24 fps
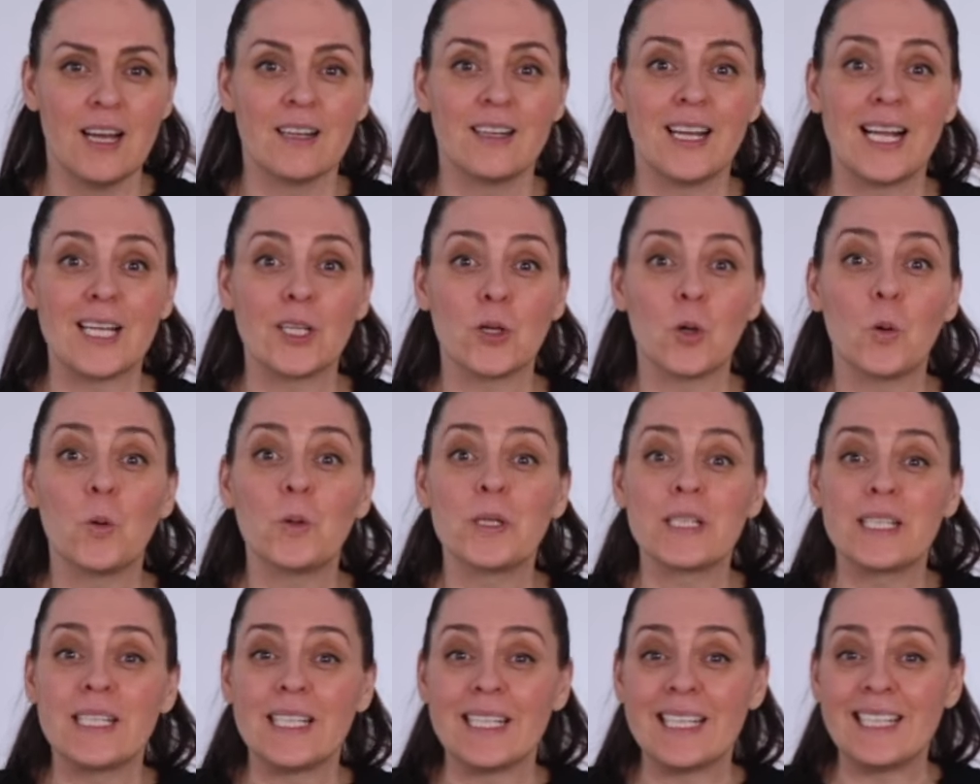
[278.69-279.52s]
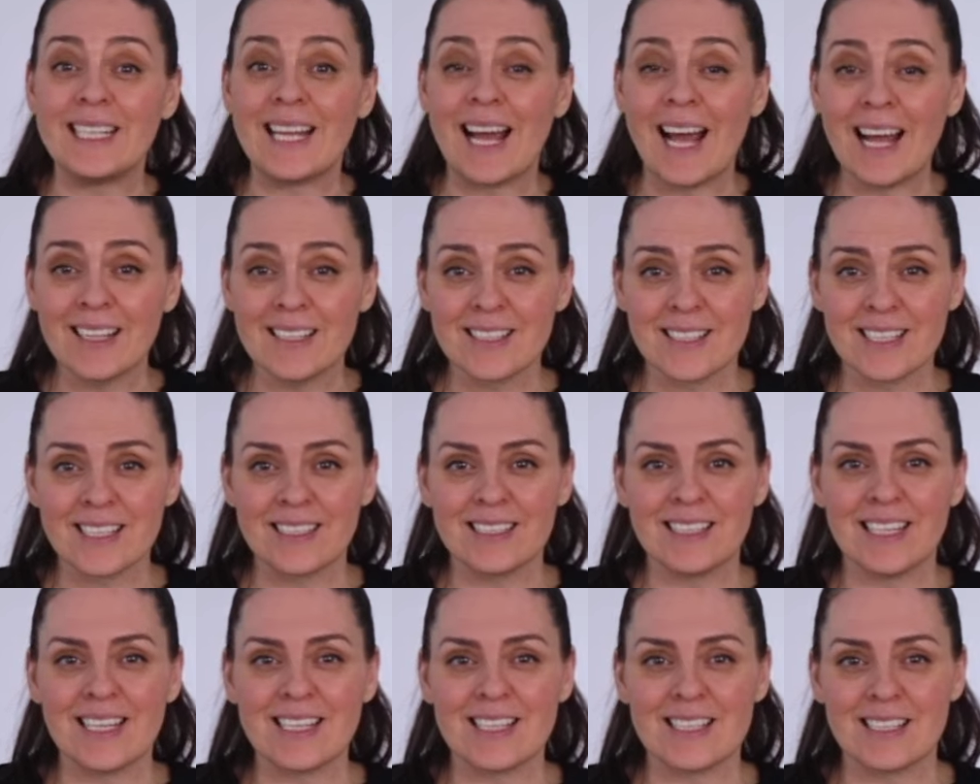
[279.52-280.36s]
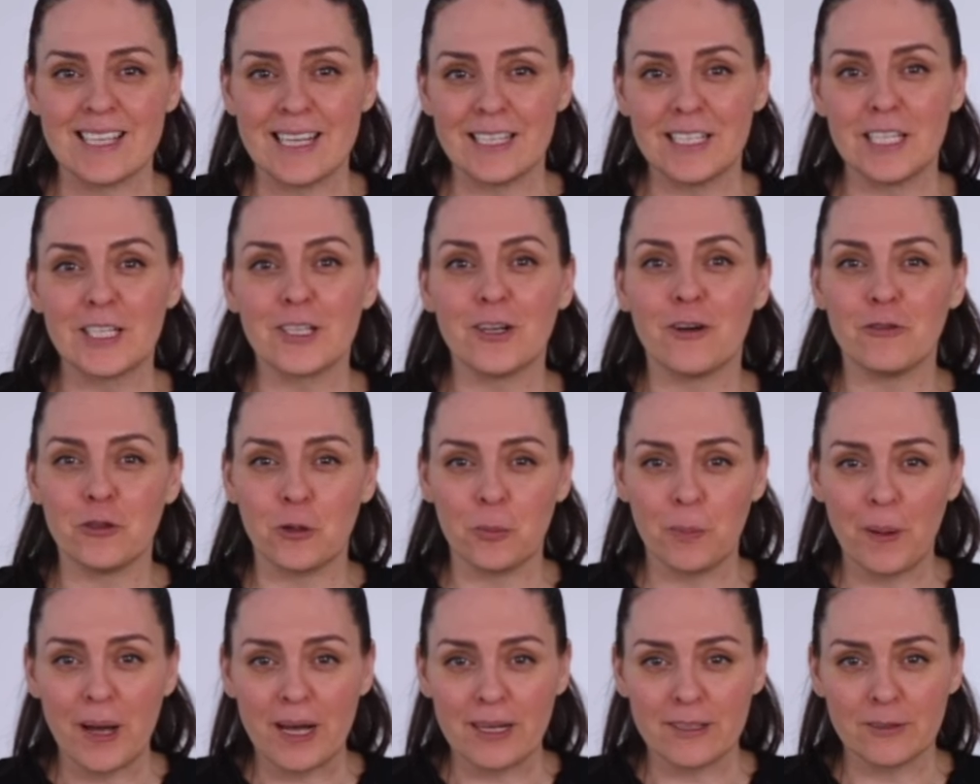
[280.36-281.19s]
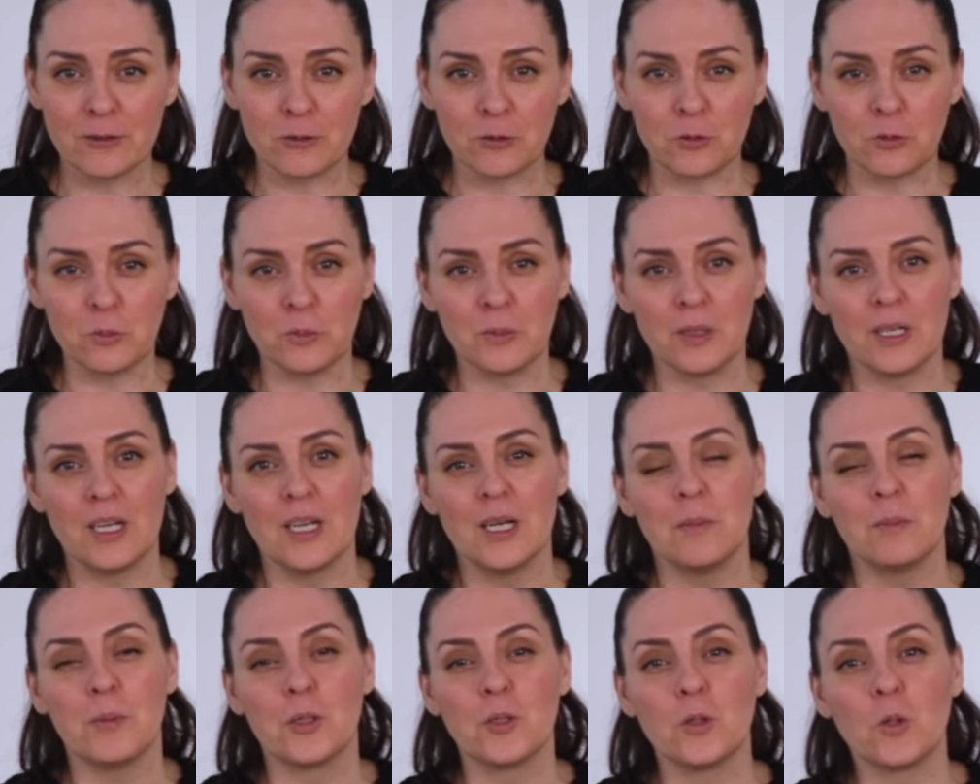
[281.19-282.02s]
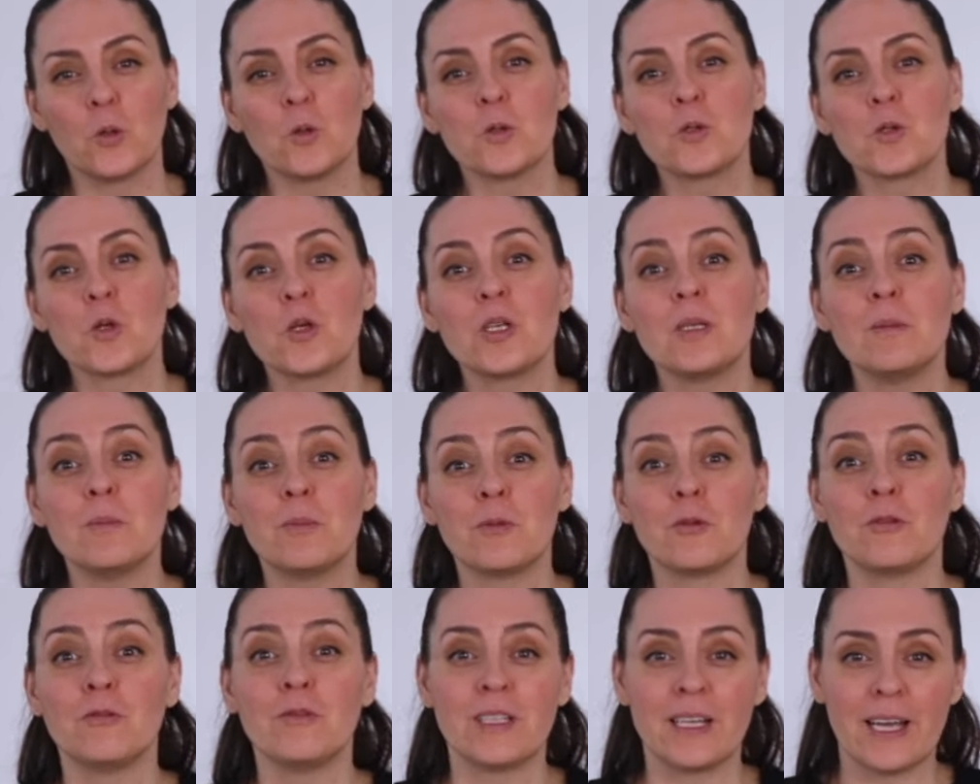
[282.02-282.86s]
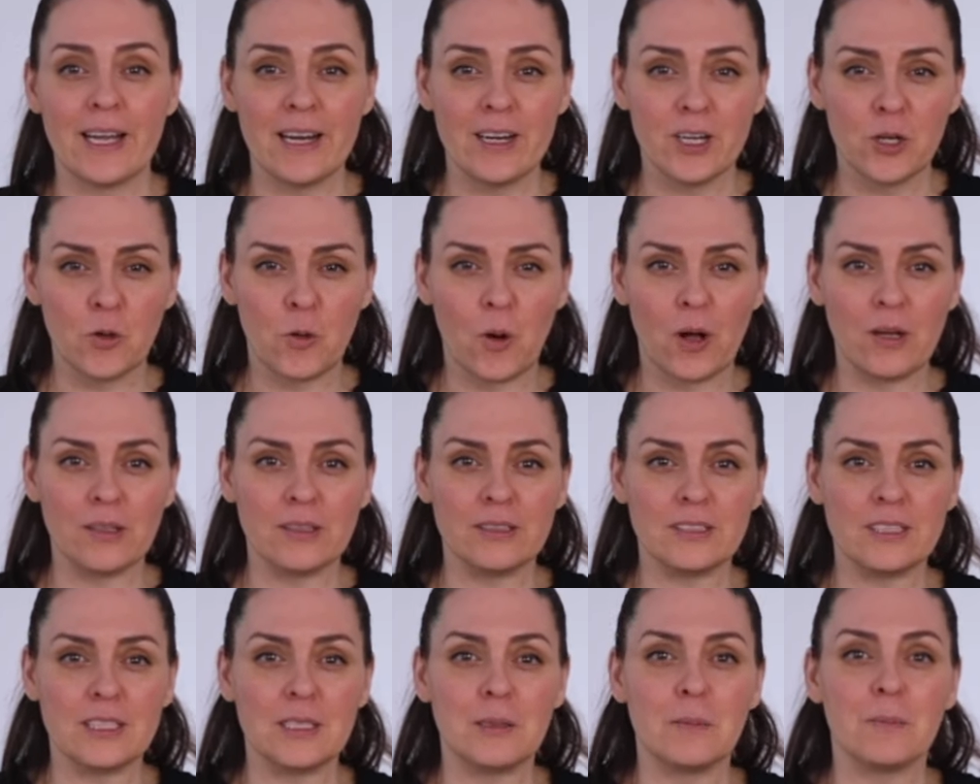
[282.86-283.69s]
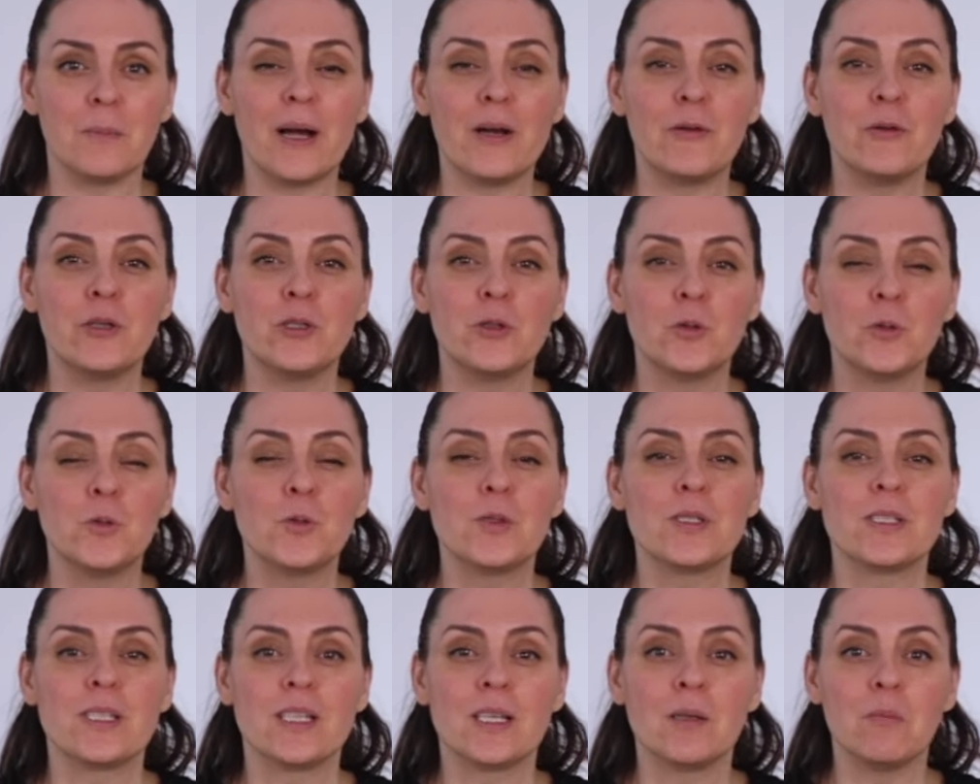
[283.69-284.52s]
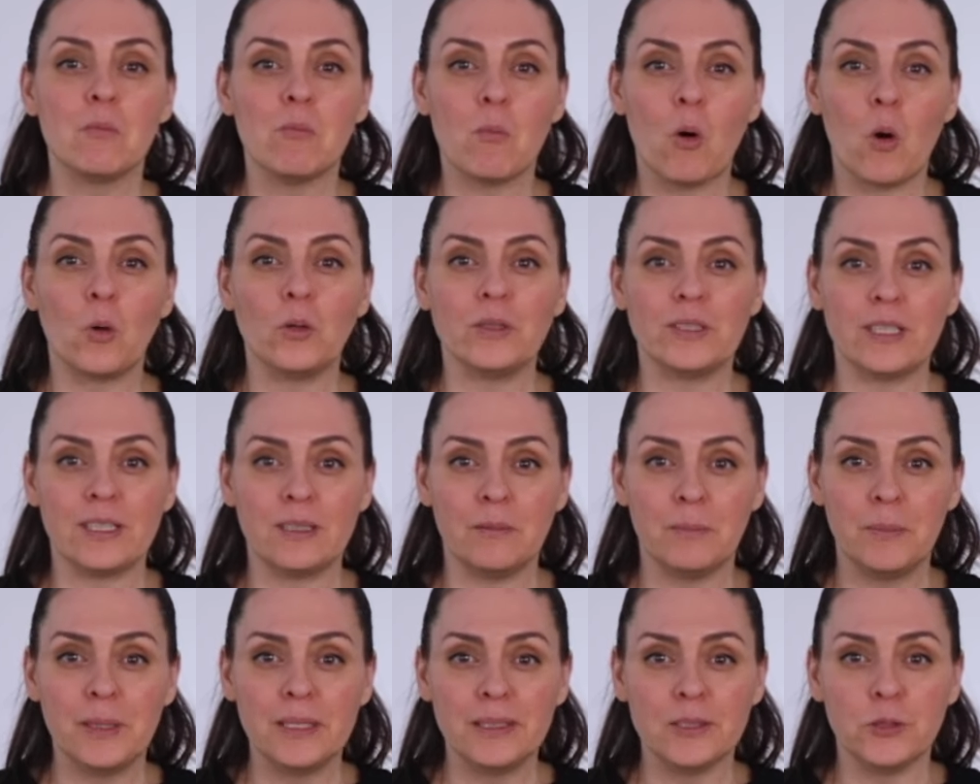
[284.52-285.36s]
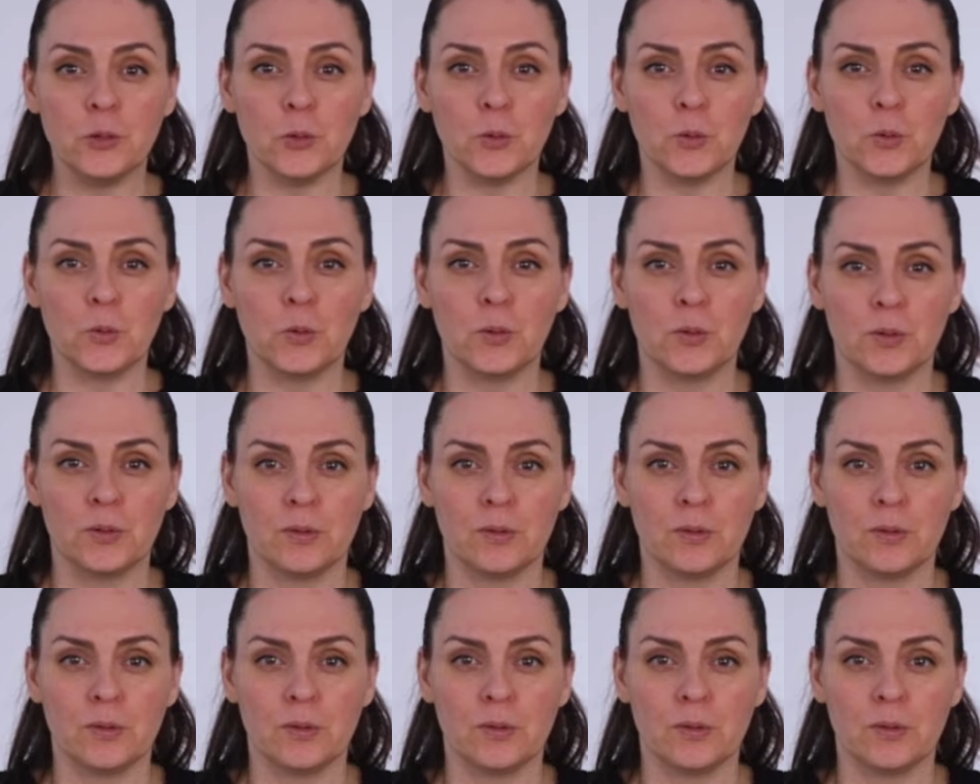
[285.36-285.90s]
not only enhancing the aesthetic of your bathroom, but also improving air quality by reducing mold and mildew.